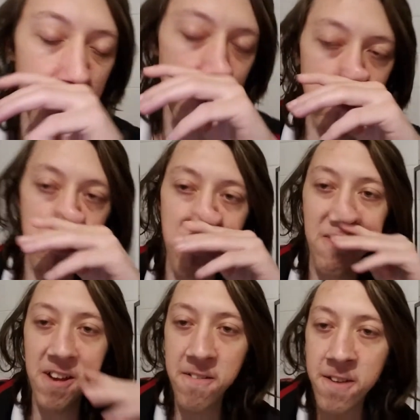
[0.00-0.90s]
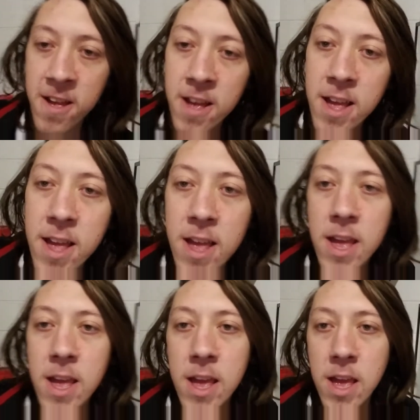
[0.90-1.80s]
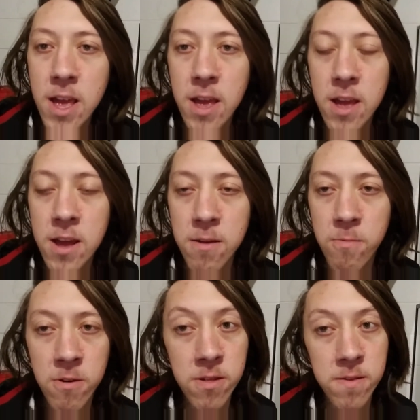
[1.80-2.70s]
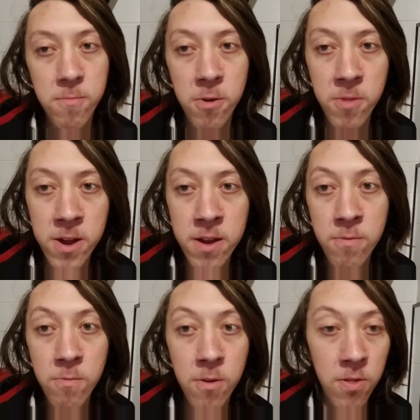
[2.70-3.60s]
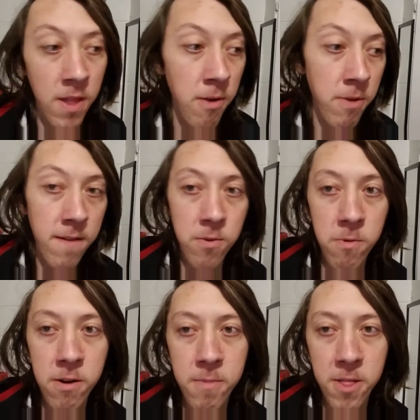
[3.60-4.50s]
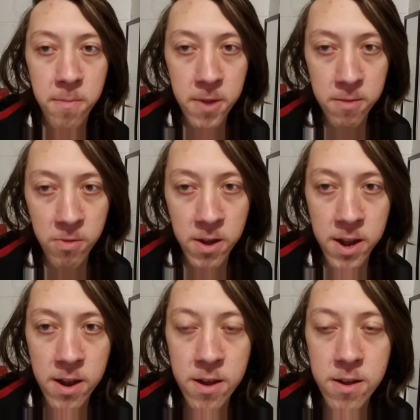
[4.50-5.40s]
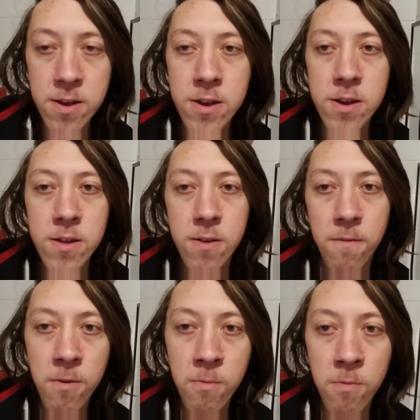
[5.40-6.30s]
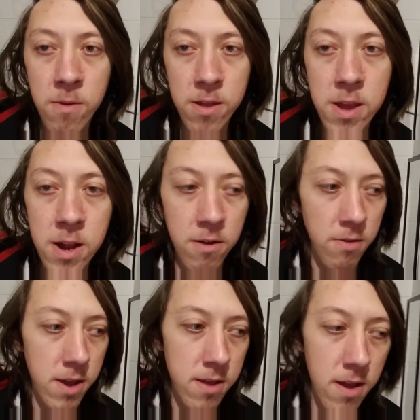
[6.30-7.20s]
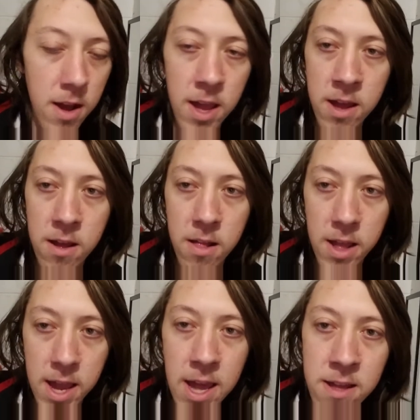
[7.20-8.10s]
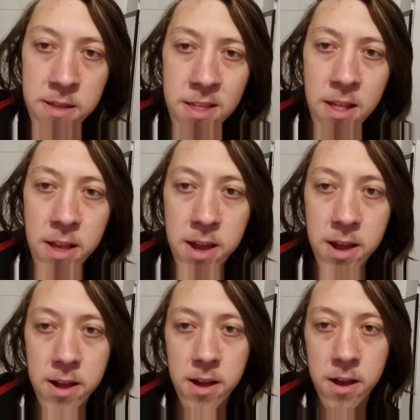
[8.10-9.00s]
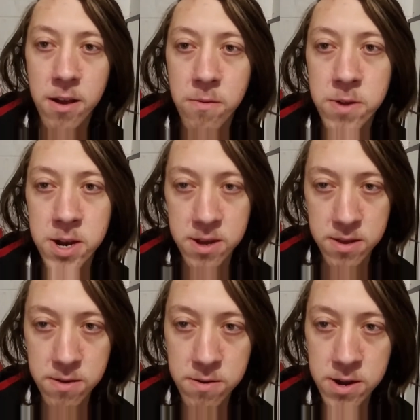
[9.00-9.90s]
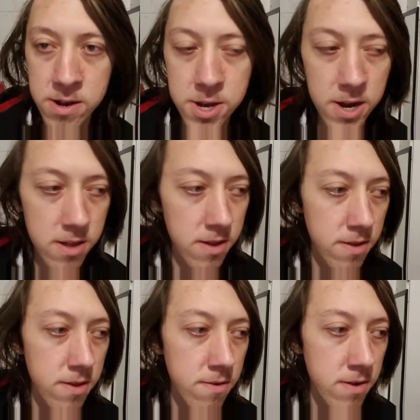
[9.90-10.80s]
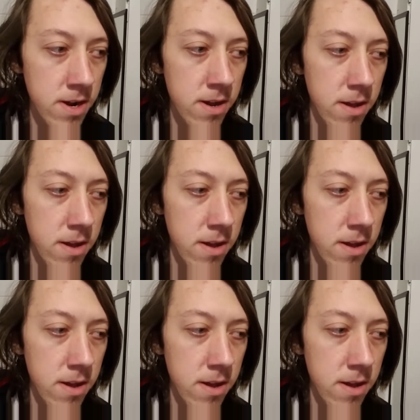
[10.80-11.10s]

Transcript: 2.5 and we're in the small blind, well, now we have to worry about the big blind. So if we, like a hand, like hands that like queen jack suited, jack ten suited,